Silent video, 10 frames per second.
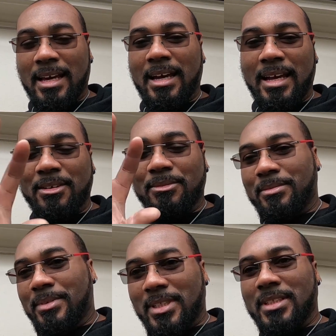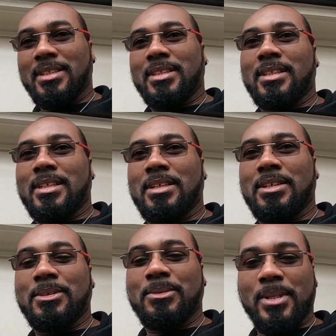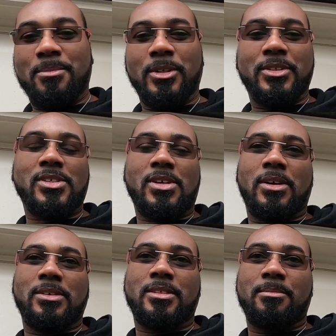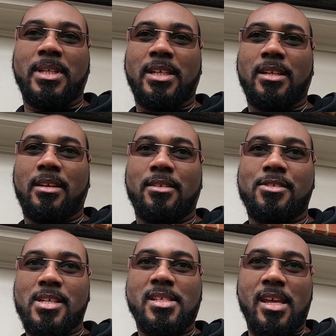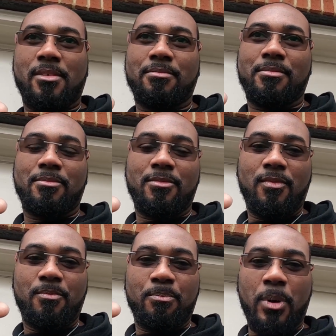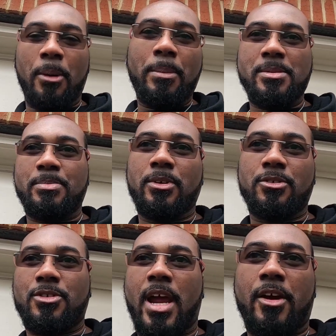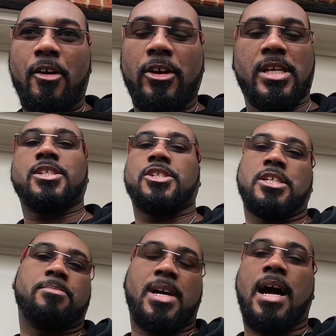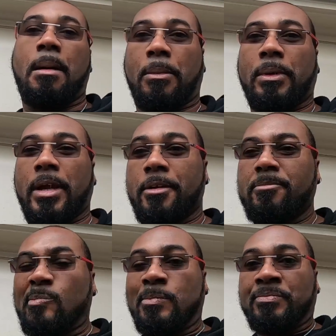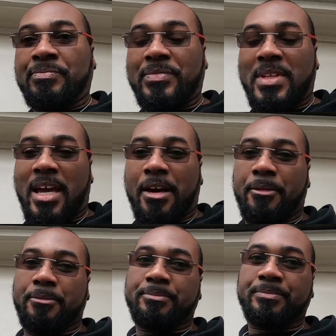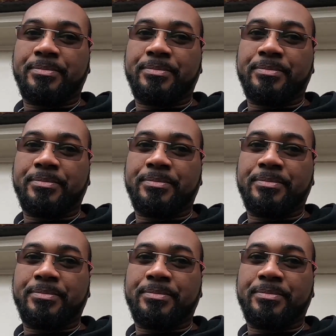I really want to build this car to be just a purpose-built track car that's cheap to operate. Now,